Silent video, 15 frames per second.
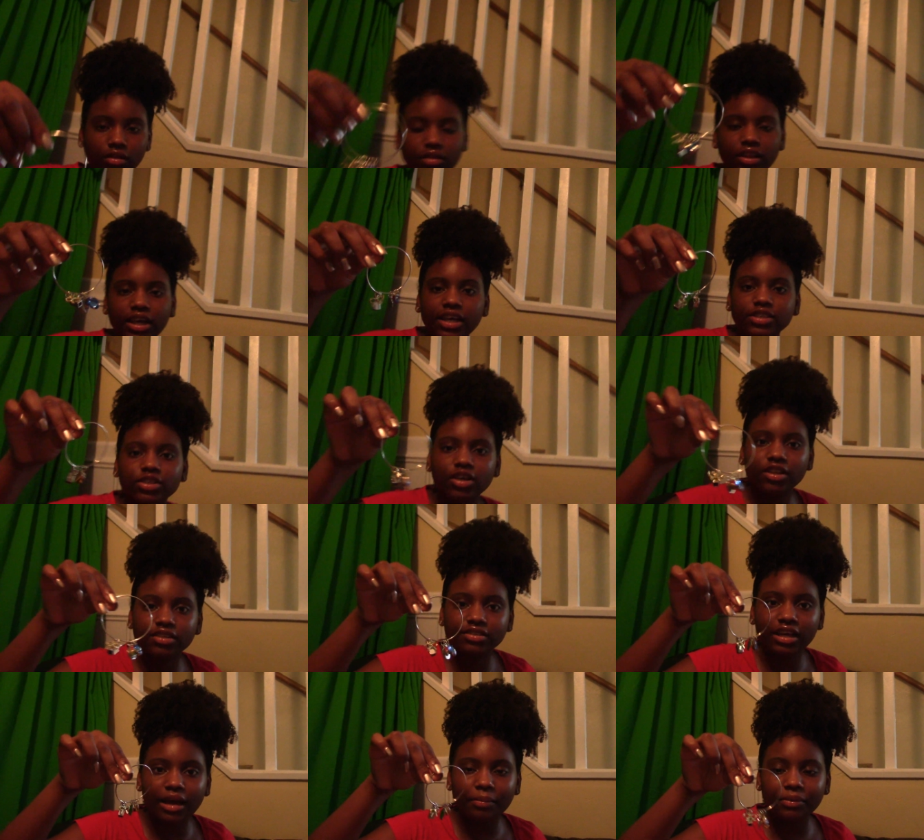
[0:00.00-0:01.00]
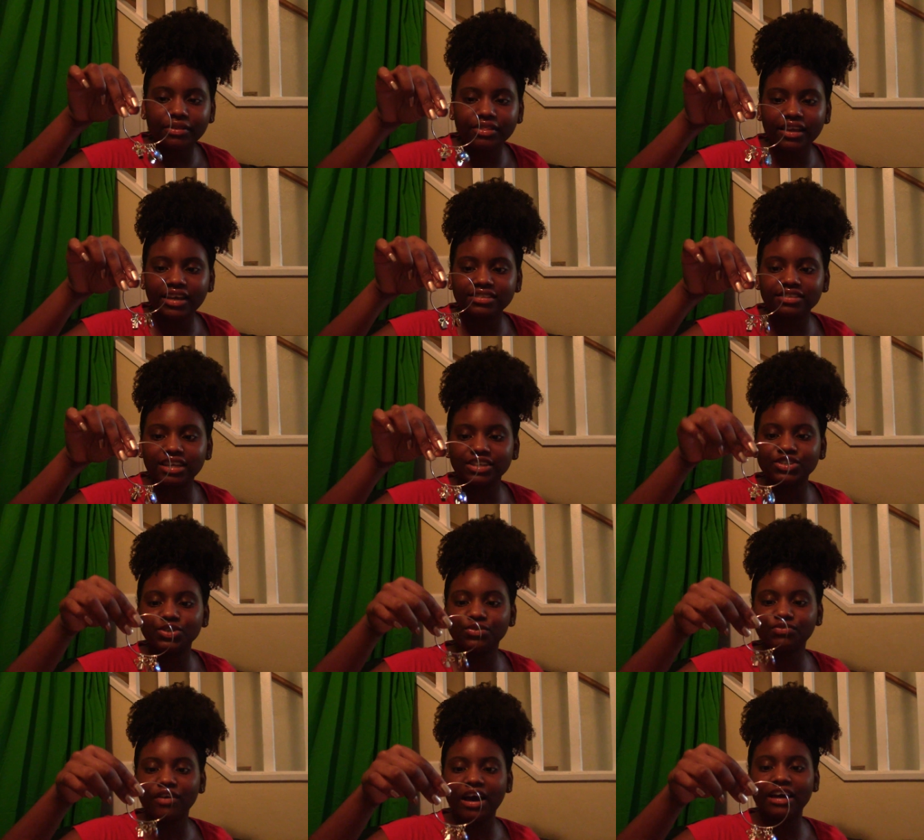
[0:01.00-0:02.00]
these are the type of things that you
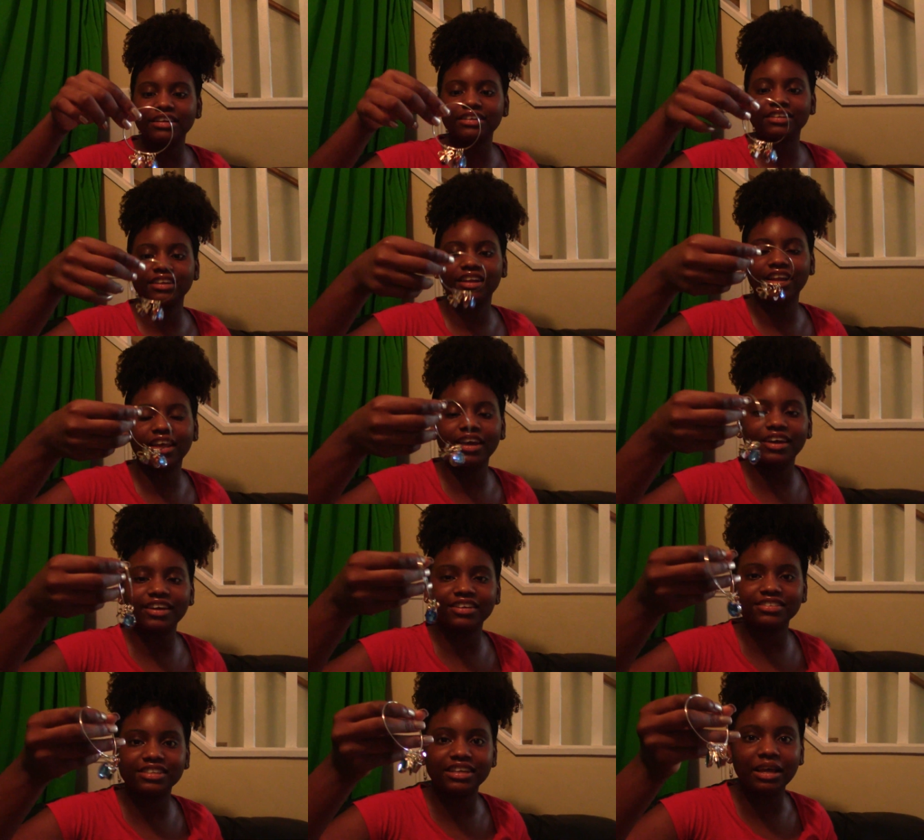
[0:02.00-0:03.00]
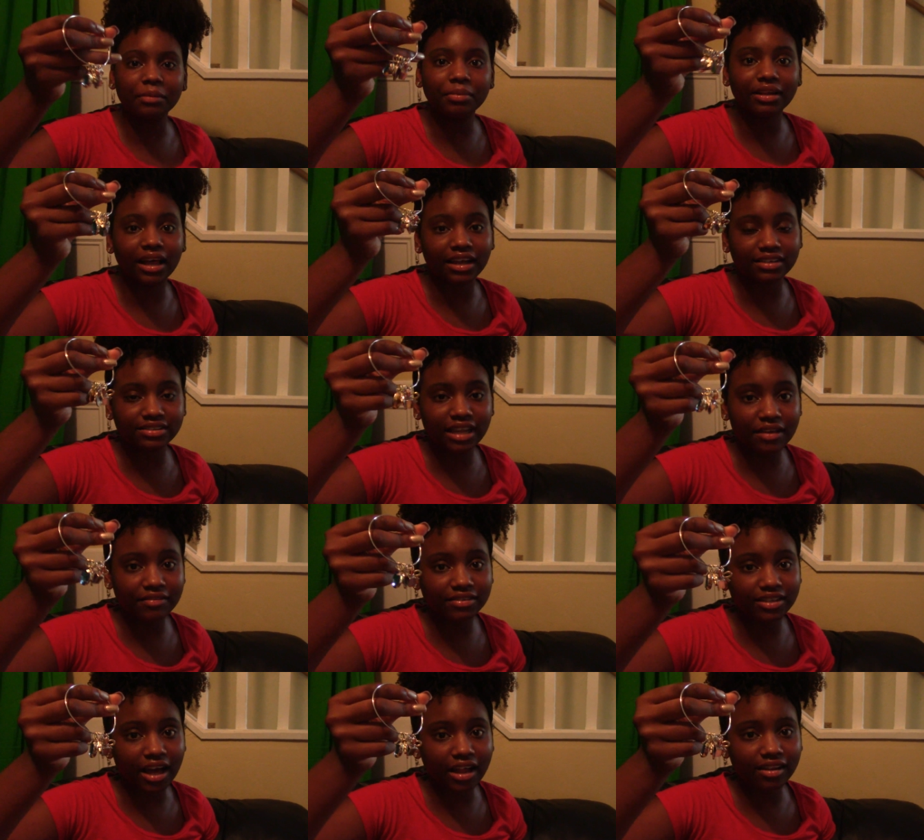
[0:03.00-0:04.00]
find in claire's and they be like
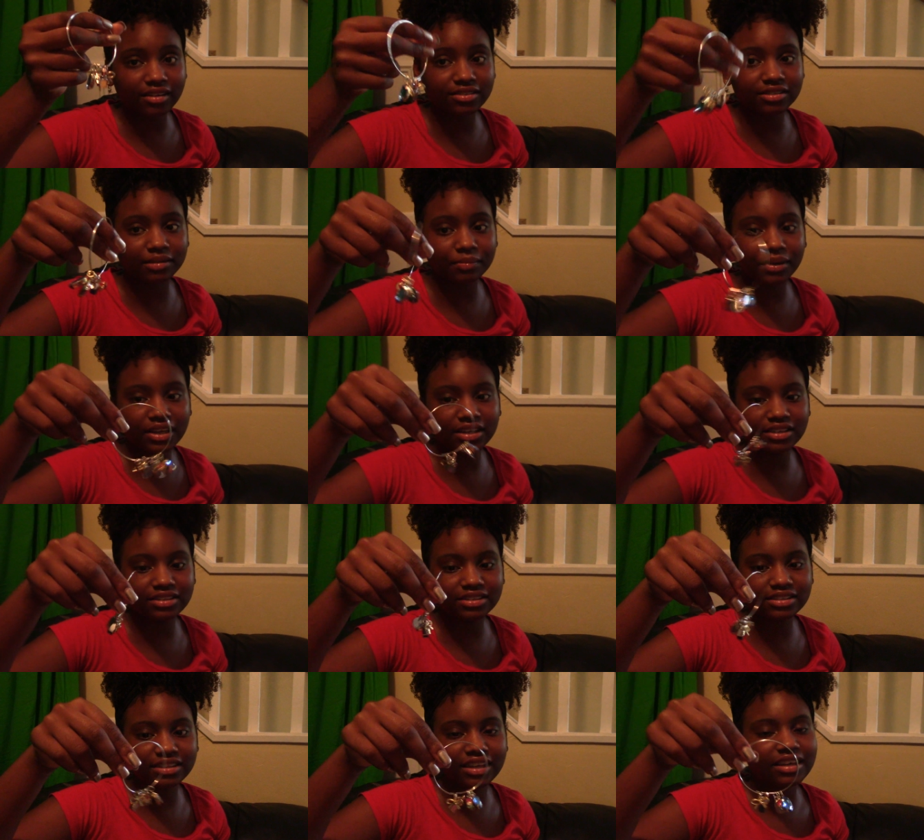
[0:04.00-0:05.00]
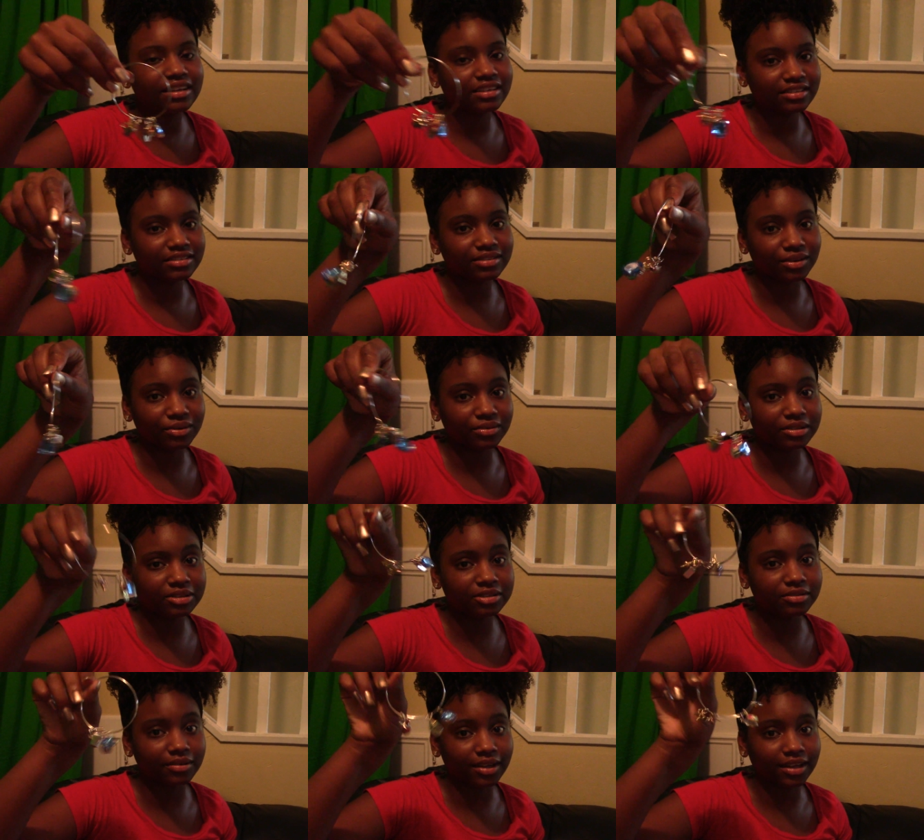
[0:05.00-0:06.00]
seven dollars a piece so
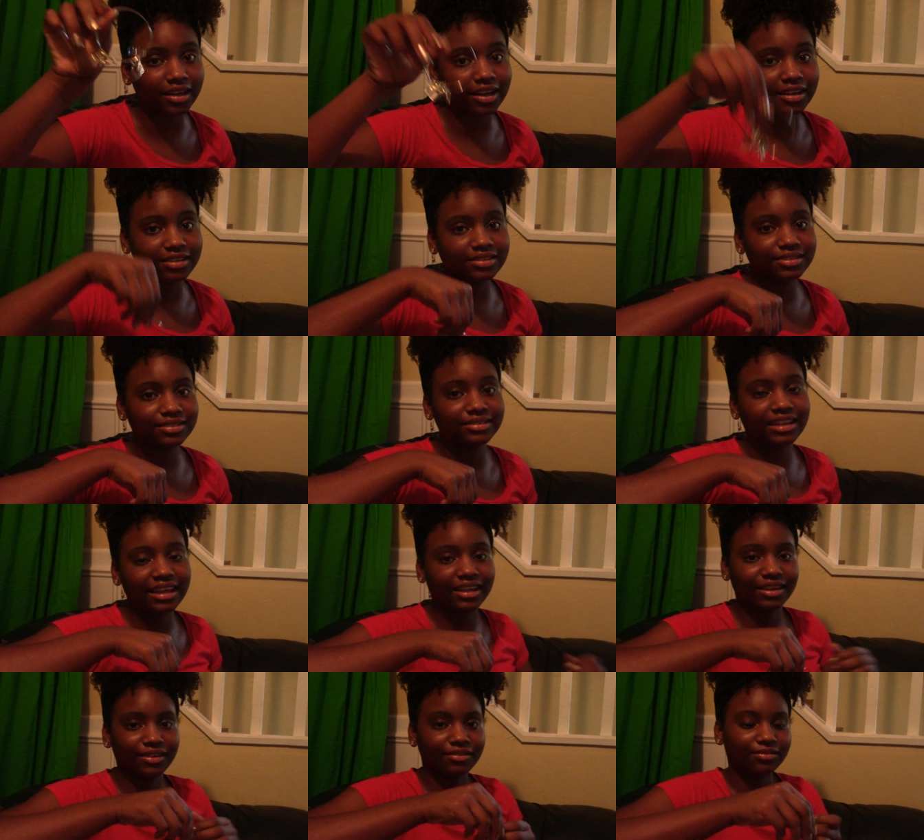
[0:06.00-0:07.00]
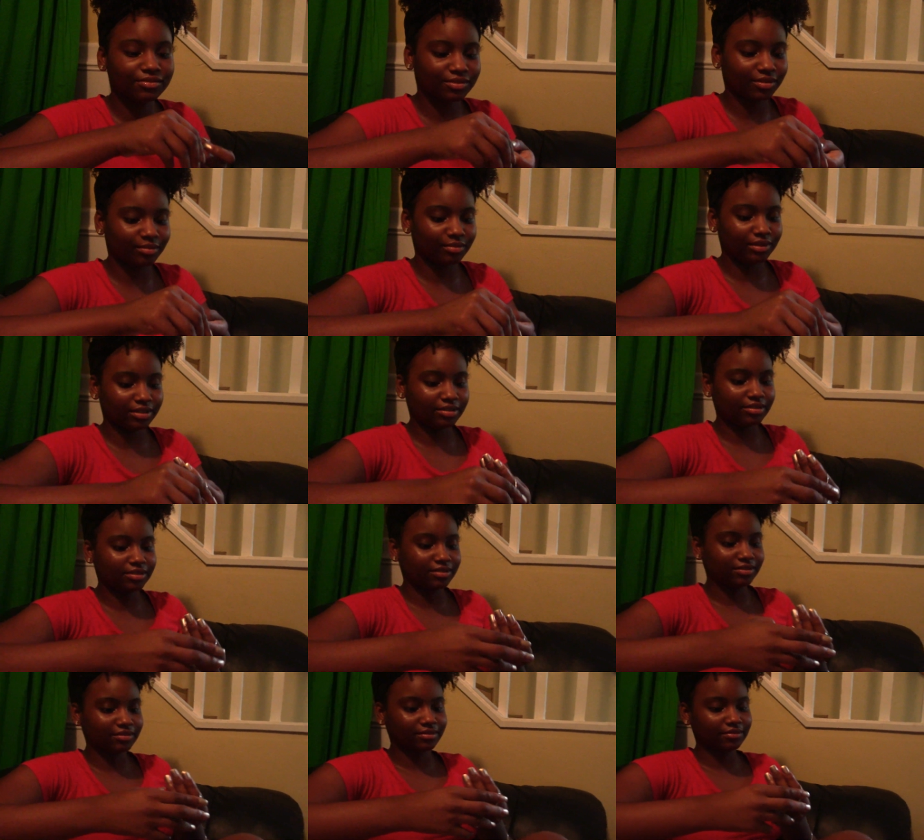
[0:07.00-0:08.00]
this is really nice yeah thank you so much
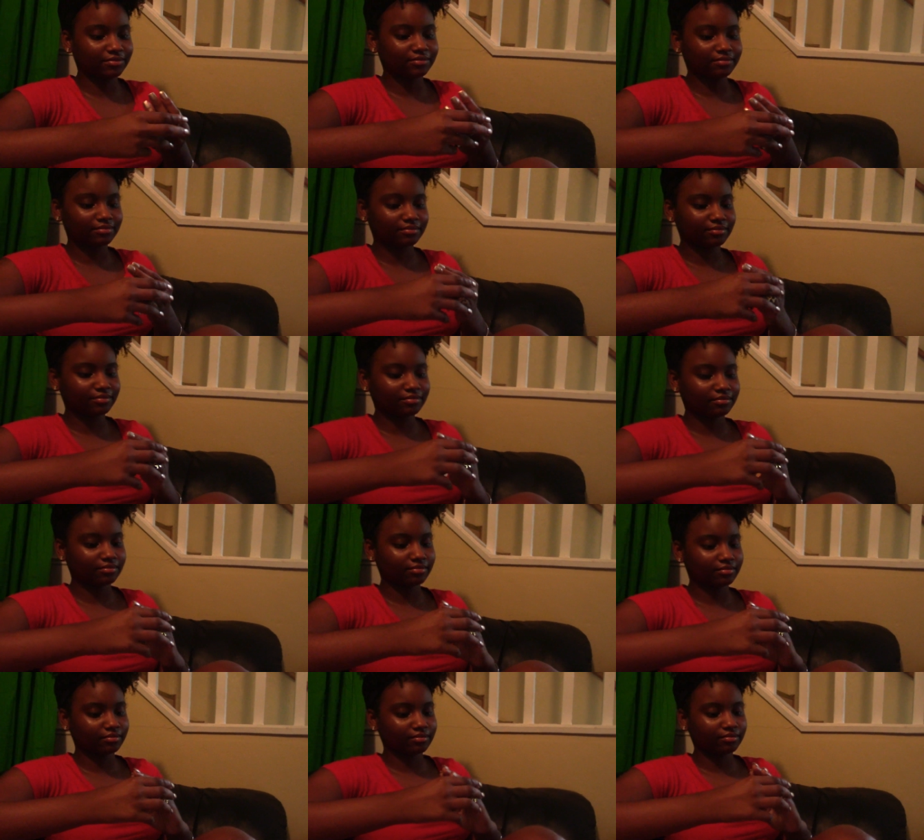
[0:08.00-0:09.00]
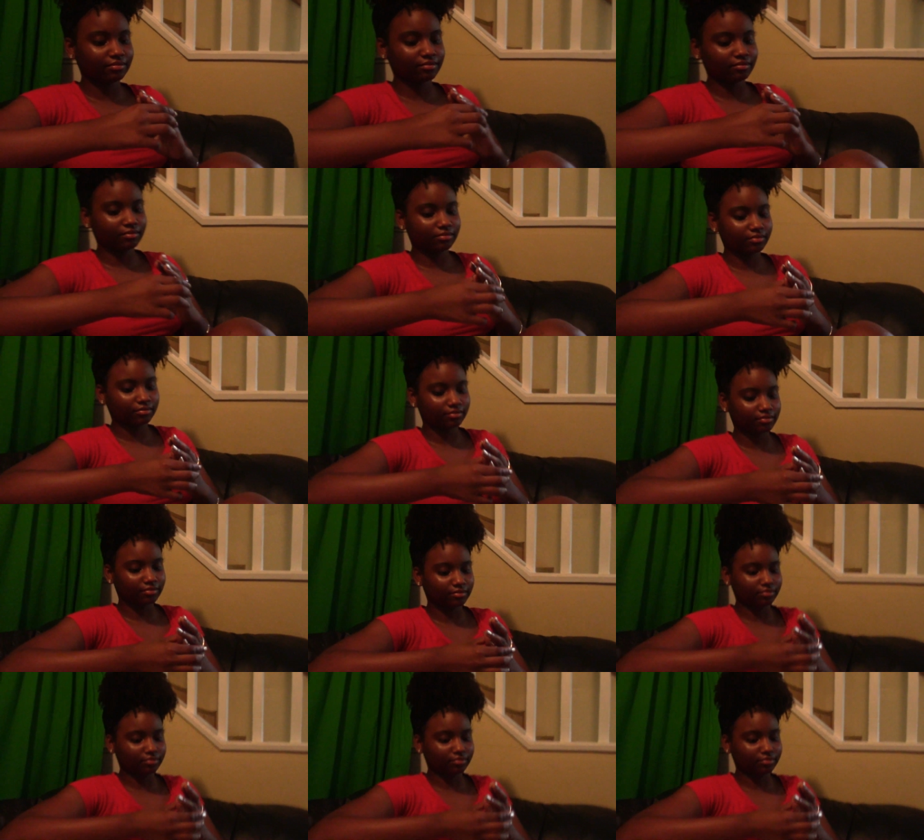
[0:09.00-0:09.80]
and sometimes more expensive than that